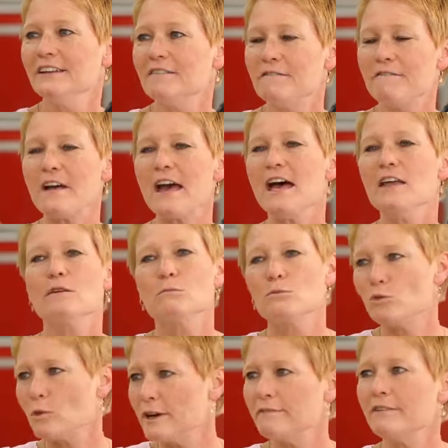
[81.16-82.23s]
fathom
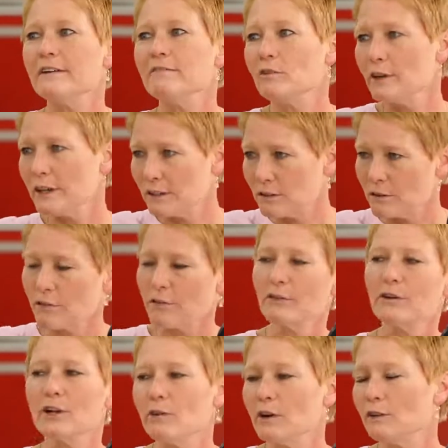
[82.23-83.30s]
25 grand or
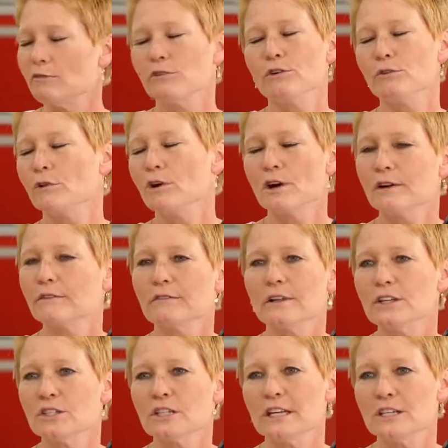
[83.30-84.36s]
30 grand for a new car.
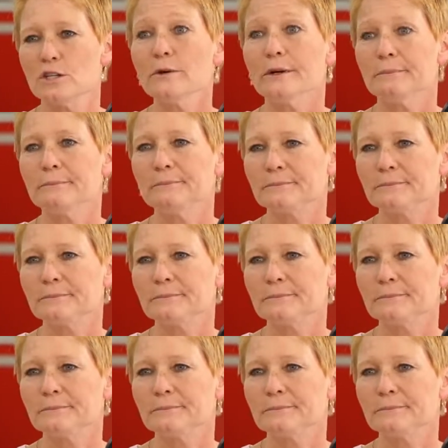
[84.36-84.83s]
They just can't do it.